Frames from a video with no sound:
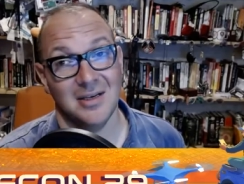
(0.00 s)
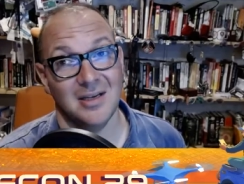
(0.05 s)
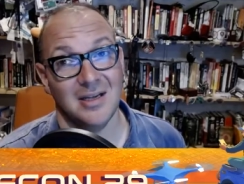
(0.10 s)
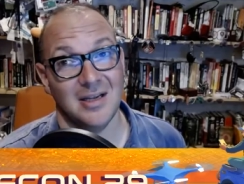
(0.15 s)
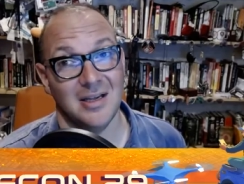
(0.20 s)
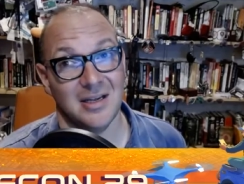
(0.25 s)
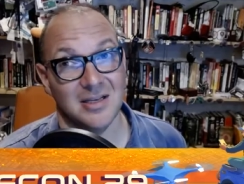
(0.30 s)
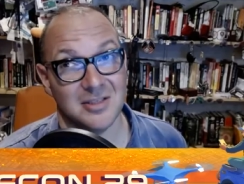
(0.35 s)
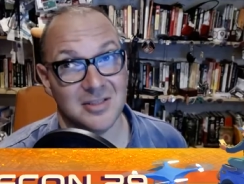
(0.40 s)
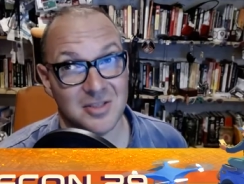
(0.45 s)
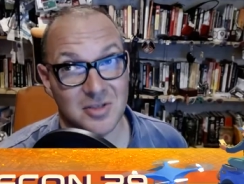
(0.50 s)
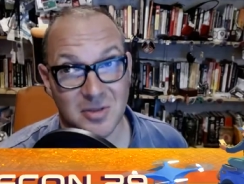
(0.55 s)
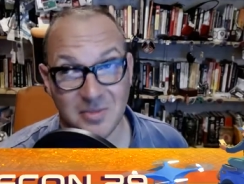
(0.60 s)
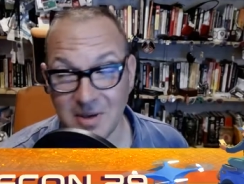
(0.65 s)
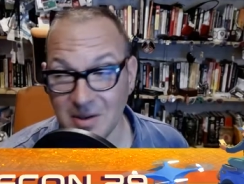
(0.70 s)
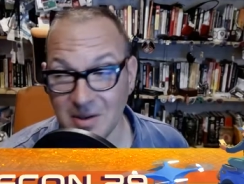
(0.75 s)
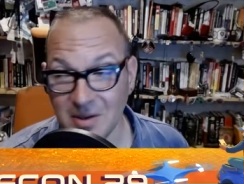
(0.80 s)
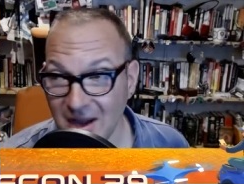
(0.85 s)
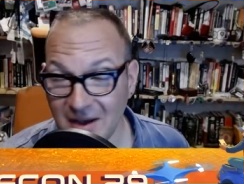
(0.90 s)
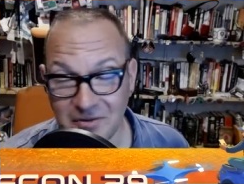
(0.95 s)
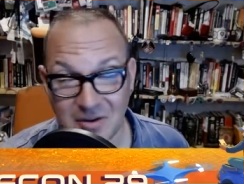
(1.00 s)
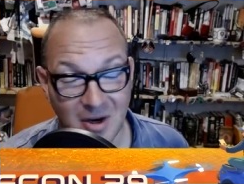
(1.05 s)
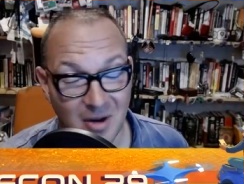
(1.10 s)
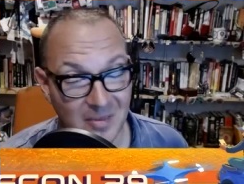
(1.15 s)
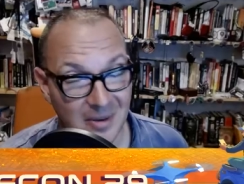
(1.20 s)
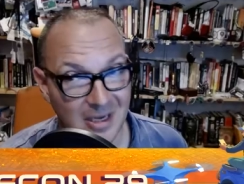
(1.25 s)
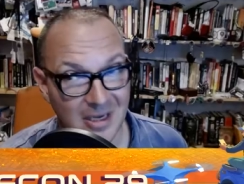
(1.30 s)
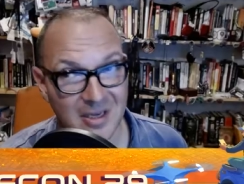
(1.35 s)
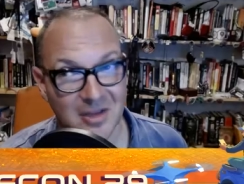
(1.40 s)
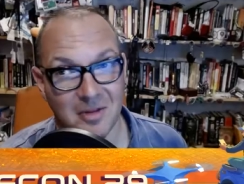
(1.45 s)
Assuming we haven't all
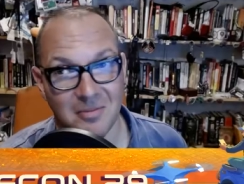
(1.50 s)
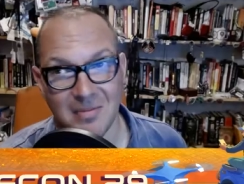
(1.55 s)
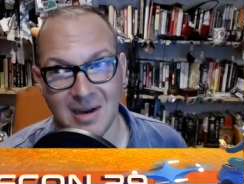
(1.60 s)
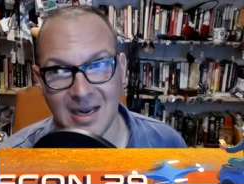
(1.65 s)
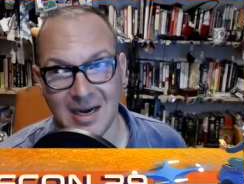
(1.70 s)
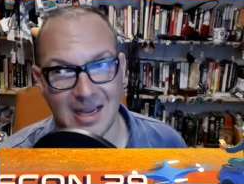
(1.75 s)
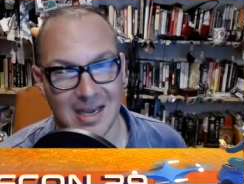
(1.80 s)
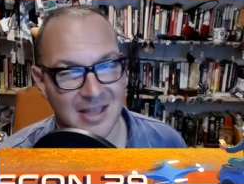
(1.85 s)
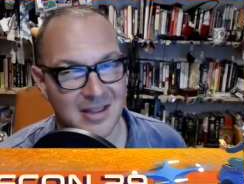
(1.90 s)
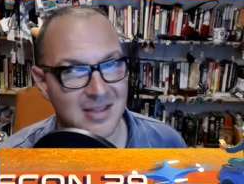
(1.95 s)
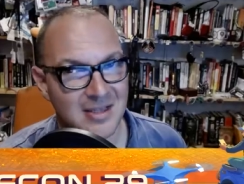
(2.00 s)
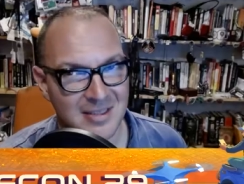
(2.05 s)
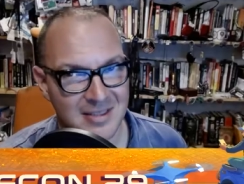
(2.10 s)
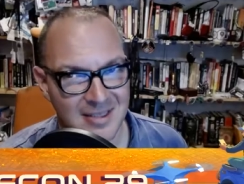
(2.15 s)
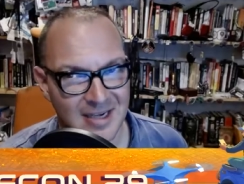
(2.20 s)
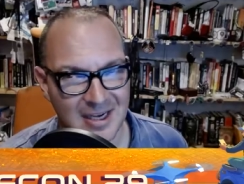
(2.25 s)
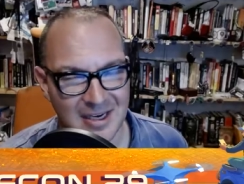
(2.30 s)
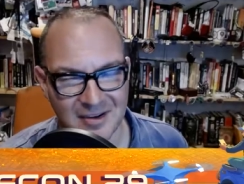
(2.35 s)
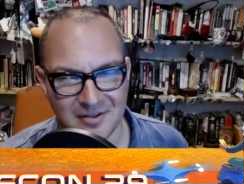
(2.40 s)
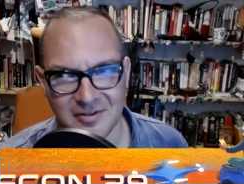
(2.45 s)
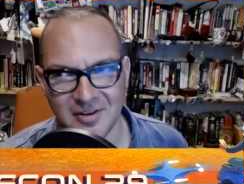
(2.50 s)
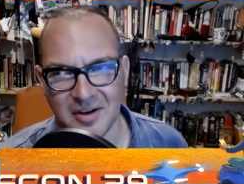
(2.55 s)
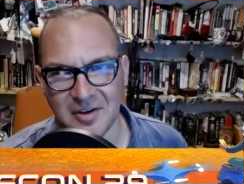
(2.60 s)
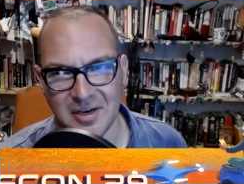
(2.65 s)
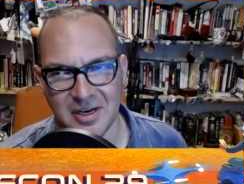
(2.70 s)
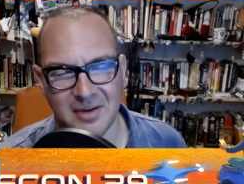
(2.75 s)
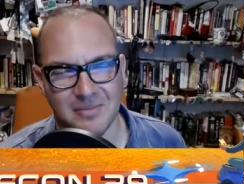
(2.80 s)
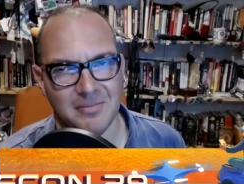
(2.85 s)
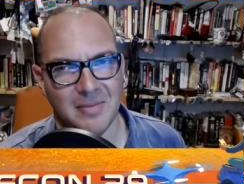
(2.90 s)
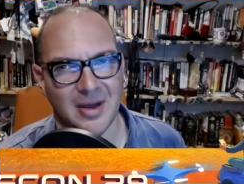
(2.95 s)
been killed by like the Zeta
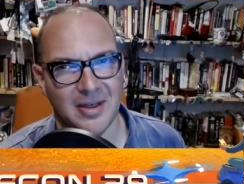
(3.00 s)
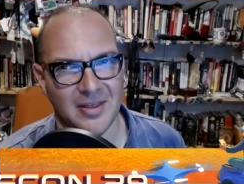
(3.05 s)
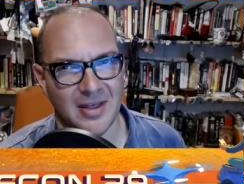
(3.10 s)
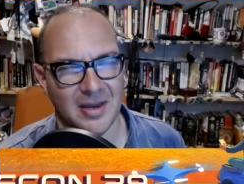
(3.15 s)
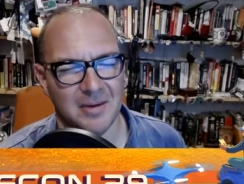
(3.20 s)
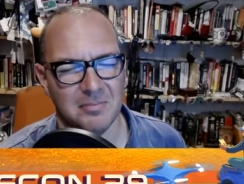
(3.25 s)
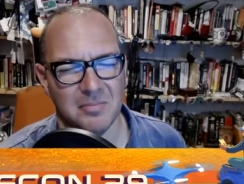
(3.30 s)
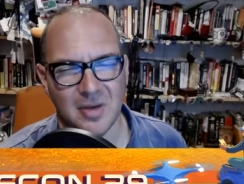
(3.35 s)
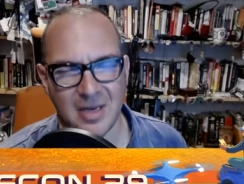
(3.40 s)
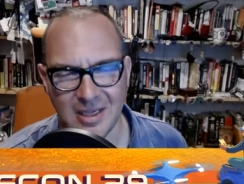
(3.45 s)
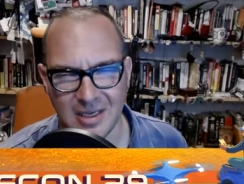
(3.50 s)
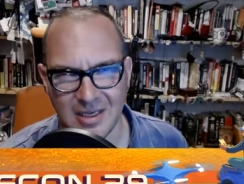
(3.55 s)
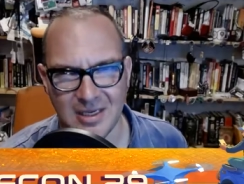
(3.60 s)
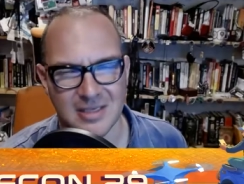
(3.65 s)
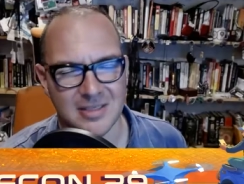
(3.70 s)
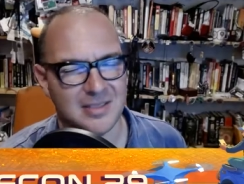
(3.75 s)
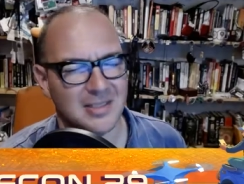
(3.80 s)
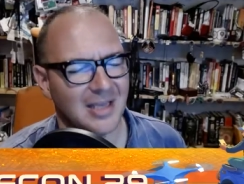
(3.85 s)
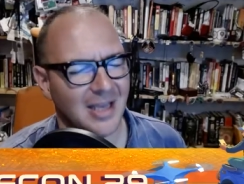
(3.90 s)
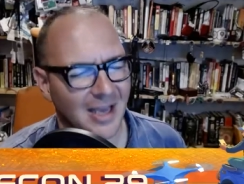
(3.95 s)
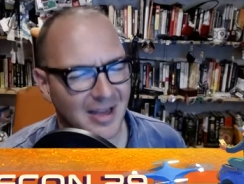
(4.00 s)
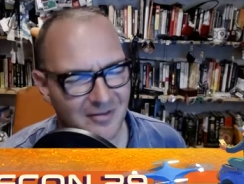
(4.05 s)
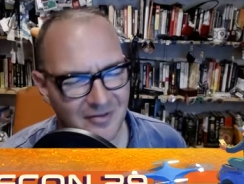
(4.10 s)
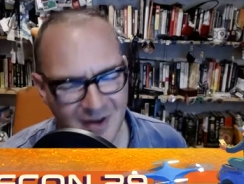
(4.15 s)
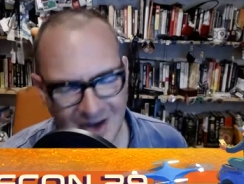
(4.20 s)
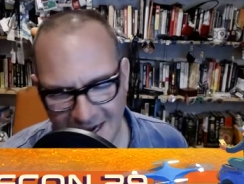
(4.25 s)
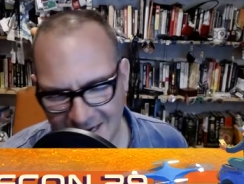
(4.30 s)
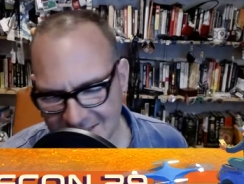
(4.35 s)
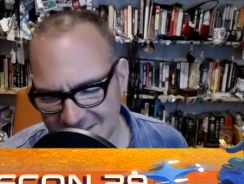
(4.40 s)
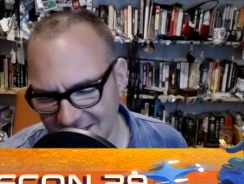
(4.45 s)
variant by then. Please get
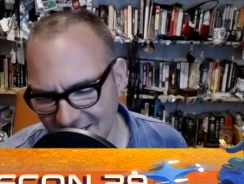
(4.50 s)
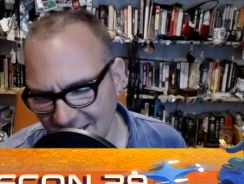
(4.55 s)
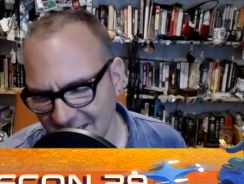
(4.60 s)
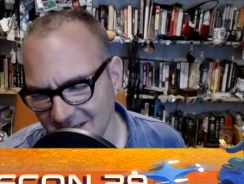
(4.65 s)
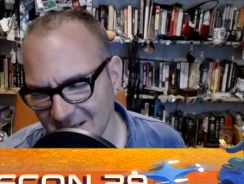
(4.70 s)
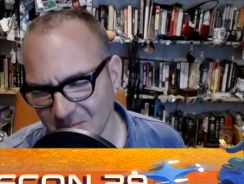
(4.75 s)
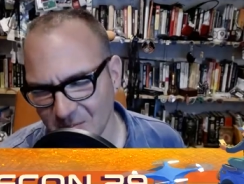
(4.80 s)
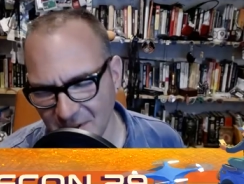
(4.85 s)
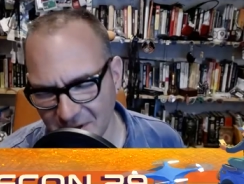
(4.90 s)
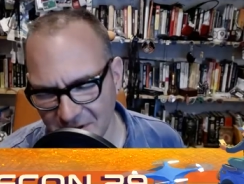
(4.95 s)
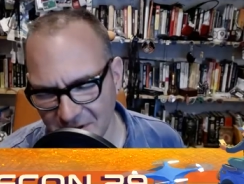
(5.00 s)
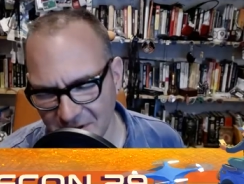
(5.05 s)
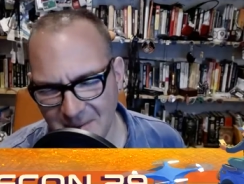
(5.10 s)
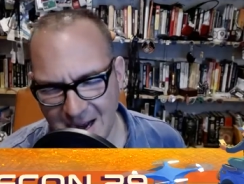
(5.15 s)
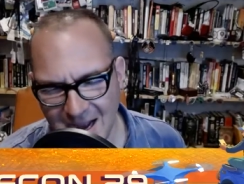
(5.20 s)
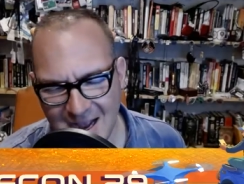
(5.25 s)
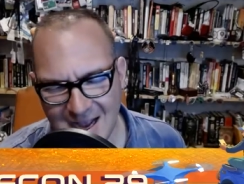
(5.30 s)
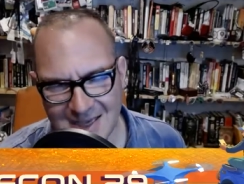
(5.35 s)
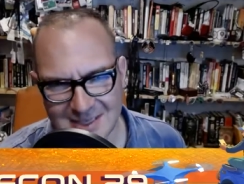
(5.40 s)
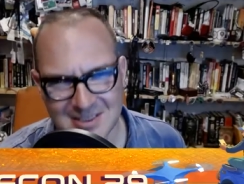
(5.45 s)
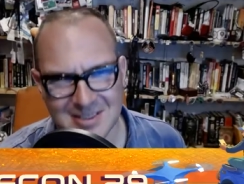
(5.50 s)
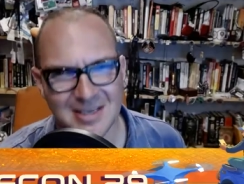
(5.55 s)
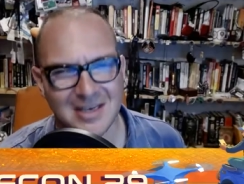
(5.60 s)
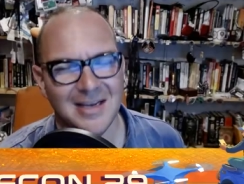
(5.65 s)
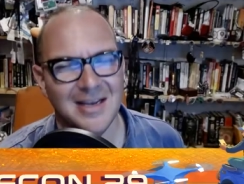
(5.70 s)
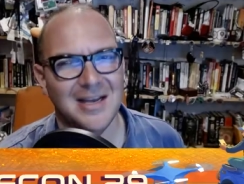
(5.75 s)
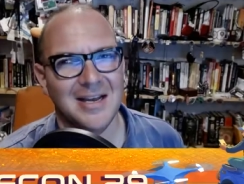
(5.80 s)
vaccinated, wear your mask.